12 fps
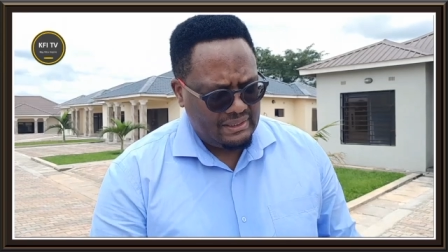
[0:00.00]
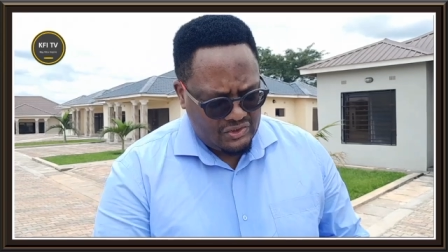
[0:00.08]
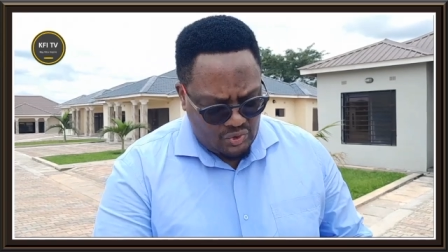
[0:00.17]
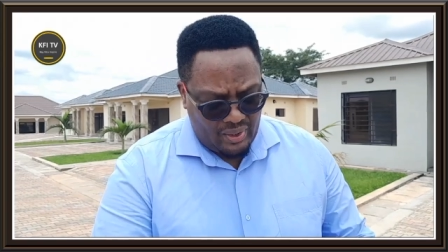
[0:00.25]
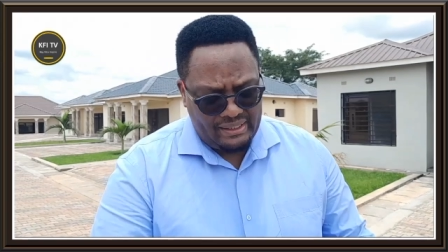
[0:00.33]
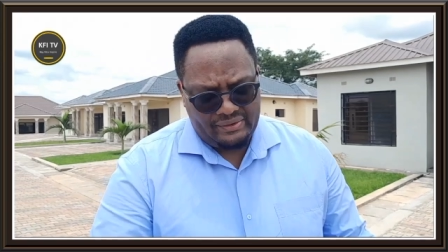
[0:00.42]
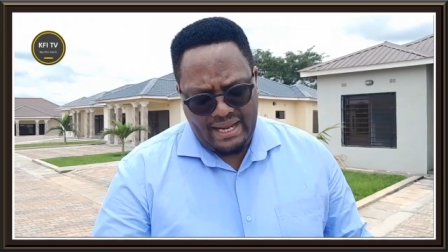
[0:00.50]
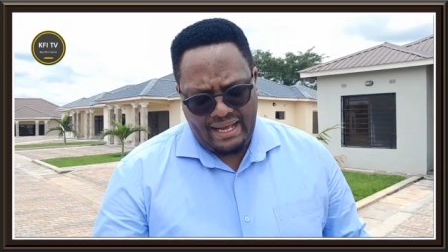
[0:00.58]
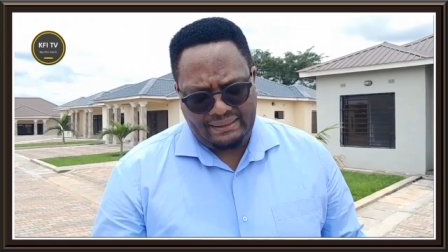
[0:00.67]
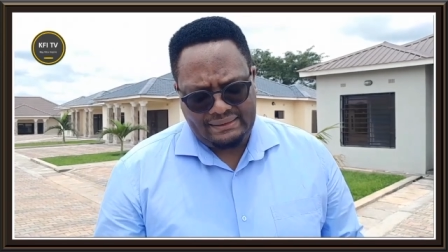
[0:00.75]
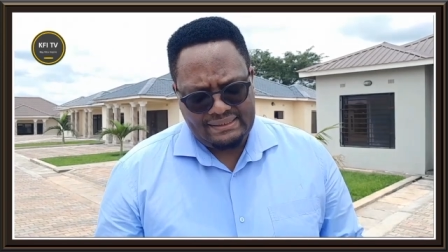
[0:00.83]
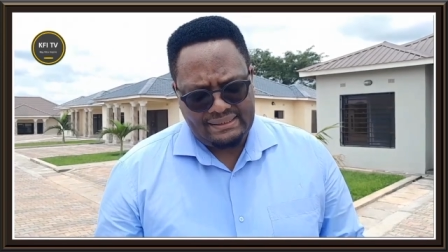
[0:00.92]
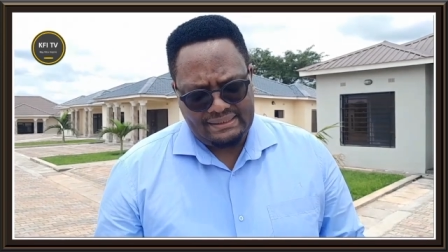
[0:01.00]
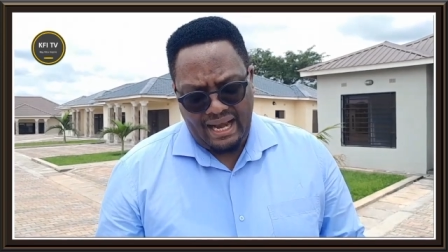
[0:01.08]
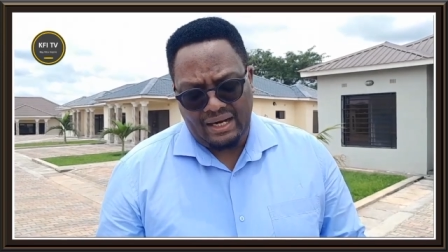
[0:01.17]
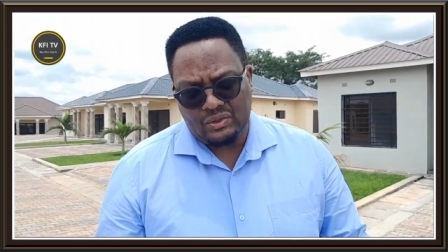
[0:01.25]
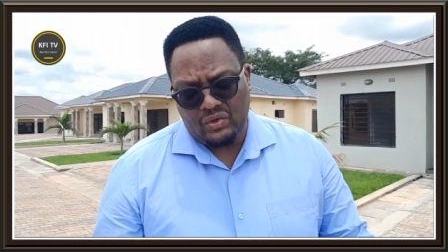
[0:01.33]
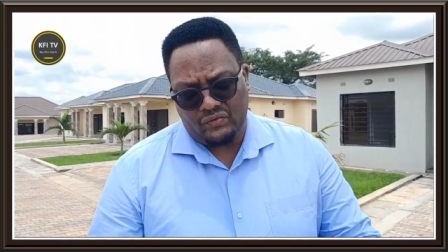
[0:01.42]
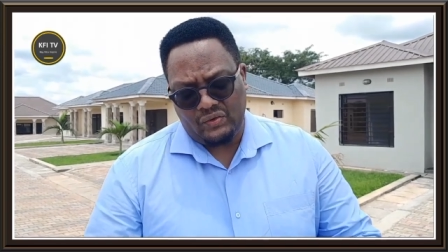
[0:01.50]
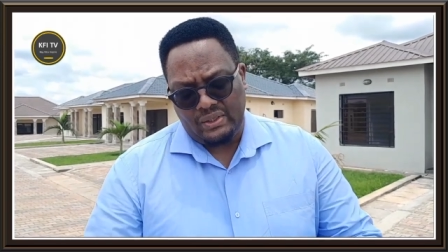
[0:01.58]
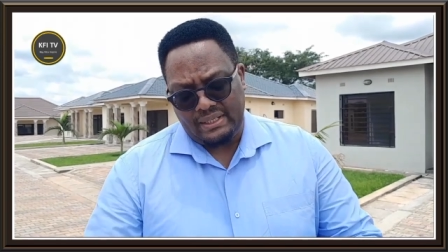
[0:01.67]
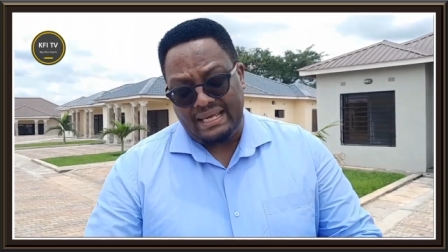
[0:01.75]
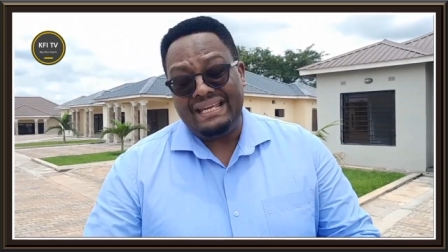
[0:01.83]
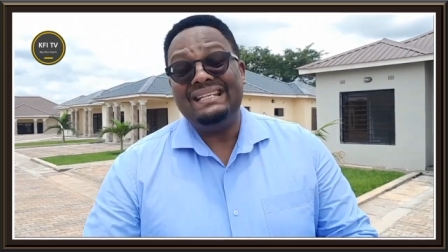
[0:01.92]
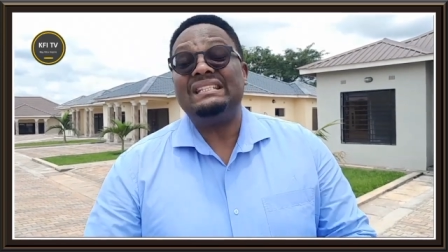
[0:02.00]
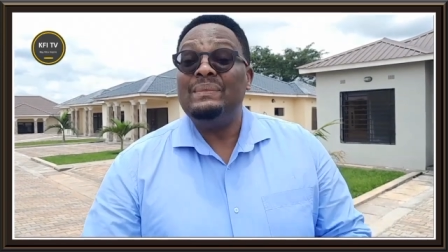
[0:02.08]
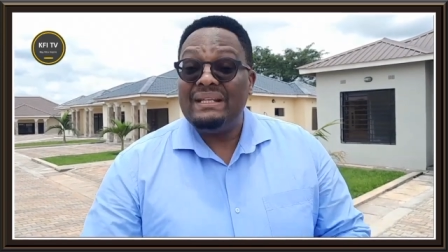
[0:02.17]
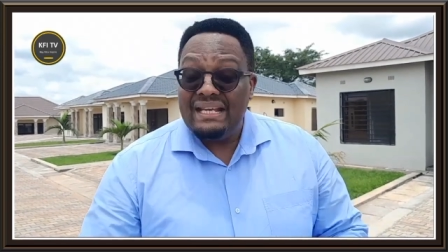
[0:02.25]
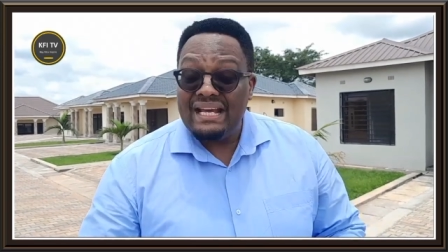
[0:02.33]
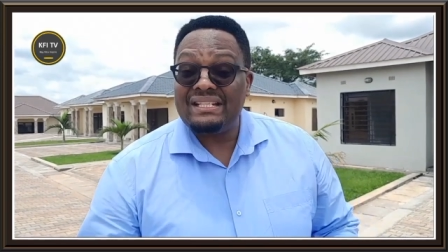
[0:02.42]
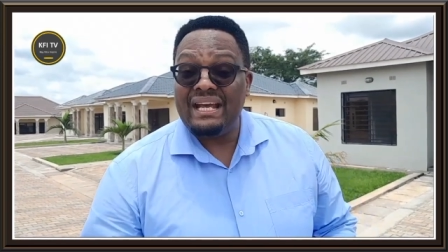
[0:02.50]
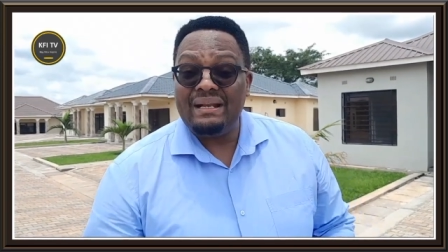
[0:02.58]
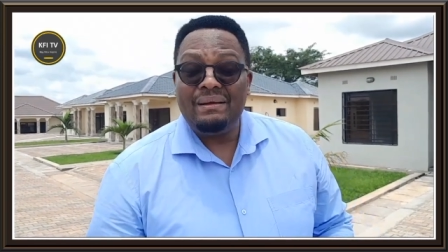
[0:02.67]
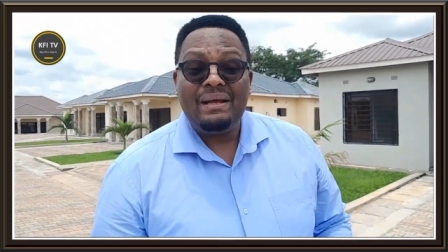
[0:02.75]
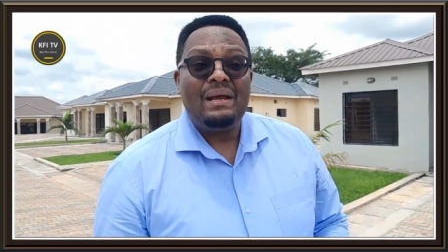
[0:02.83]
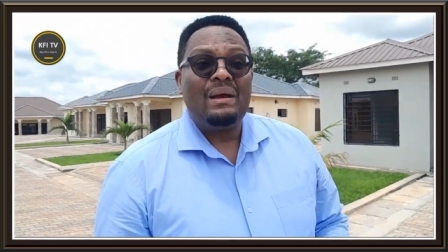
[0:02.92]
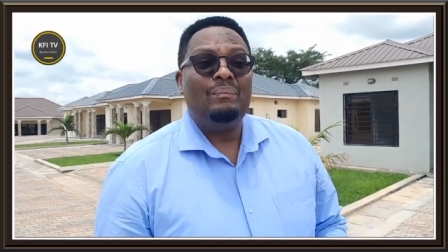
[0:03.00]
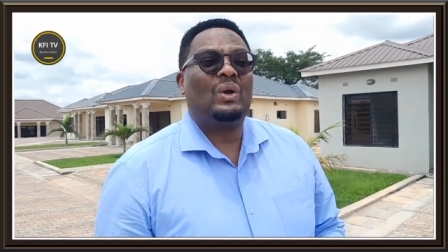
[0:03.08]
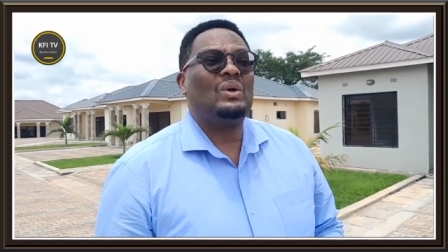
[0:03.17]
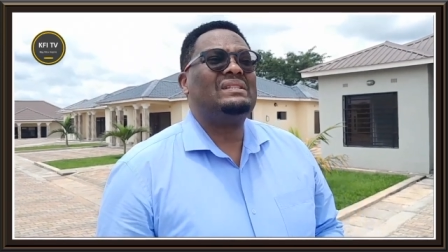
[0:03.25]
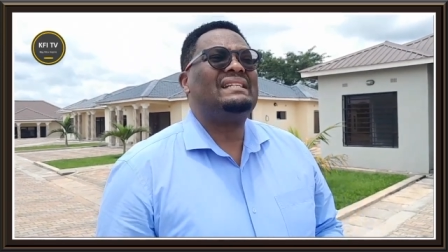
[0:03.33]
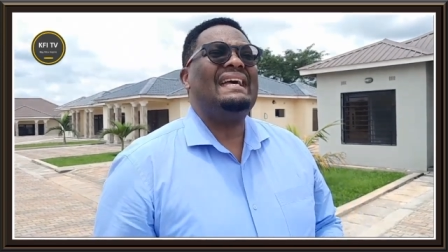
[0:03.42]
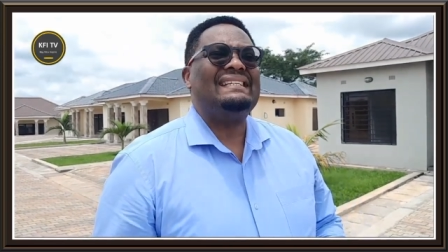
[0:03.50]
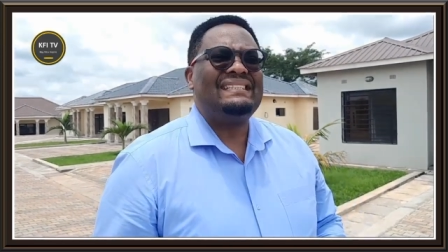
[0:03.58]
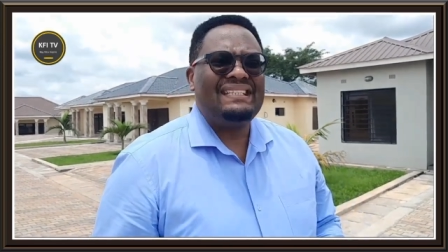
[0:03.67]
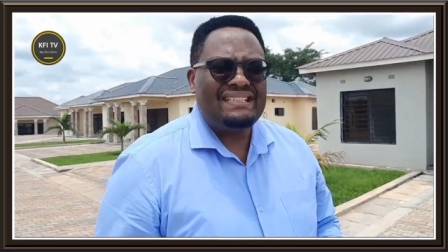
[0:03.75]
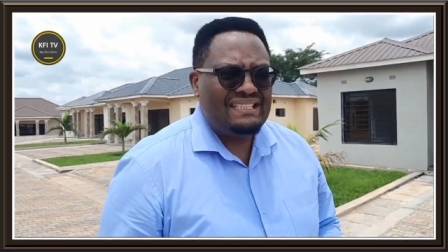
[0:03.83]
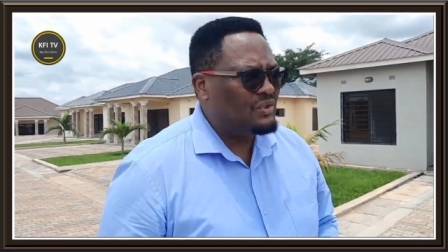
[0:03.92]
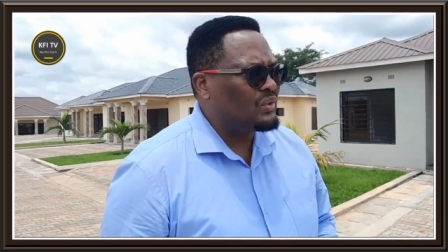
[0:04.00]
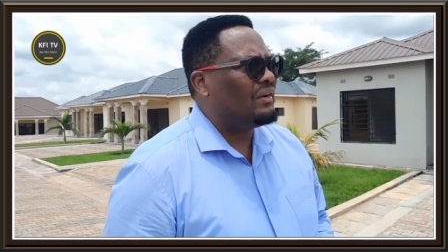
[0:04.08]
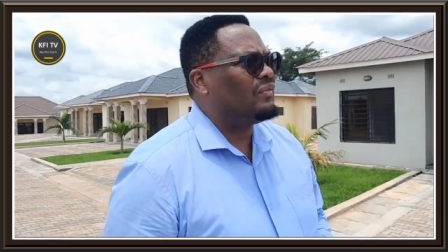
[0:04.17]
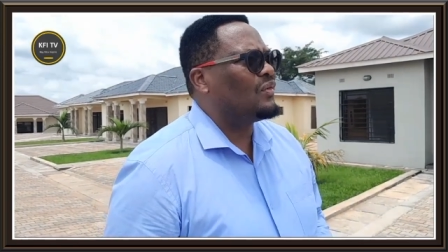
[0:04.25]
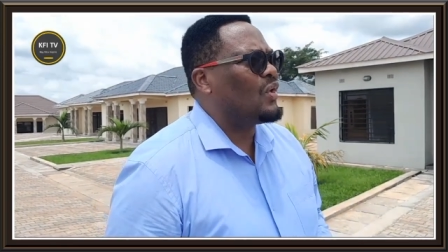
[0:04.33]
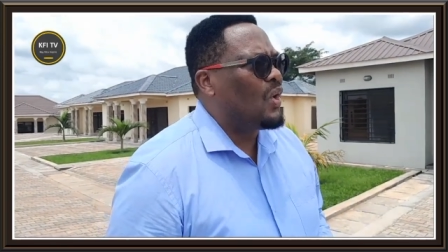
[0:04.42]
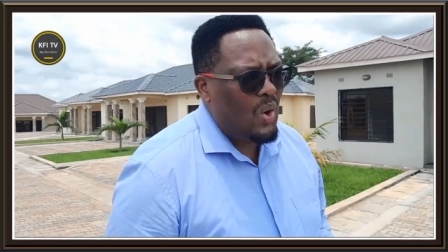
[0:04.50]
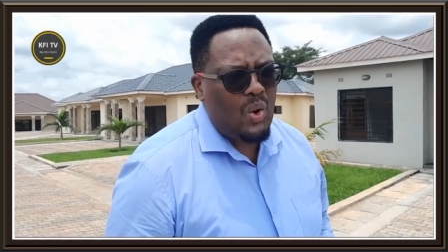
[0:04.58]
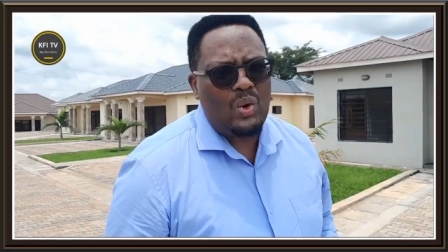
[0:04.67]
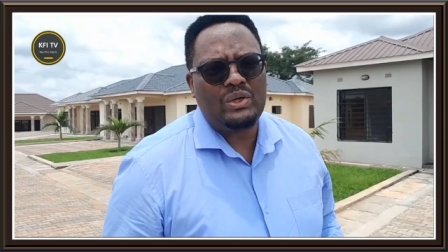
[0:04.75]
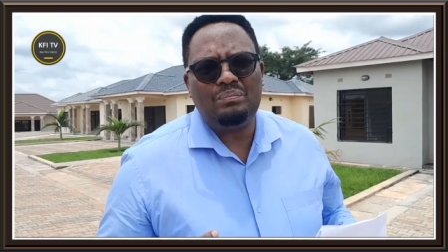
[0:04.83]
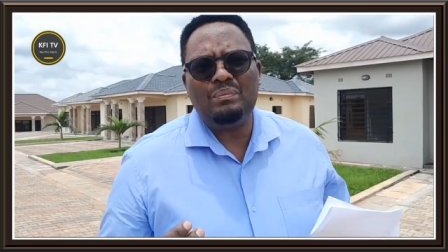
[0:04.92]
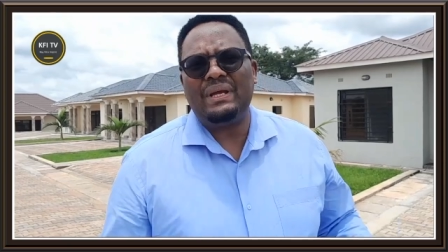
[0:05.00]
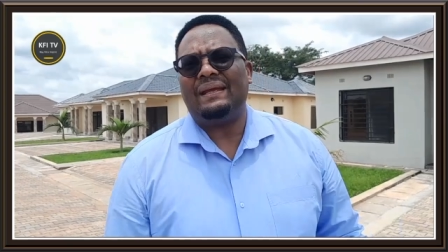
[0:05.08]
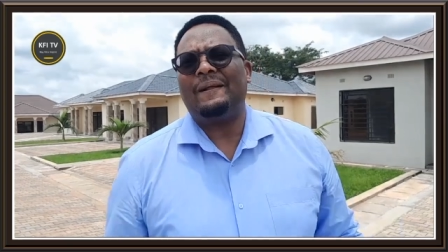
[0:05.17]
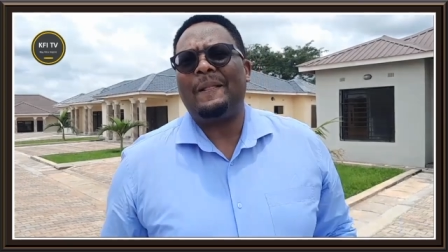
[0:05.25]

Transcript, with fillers: So I regard this as an act of intimidation because the ACC should have called me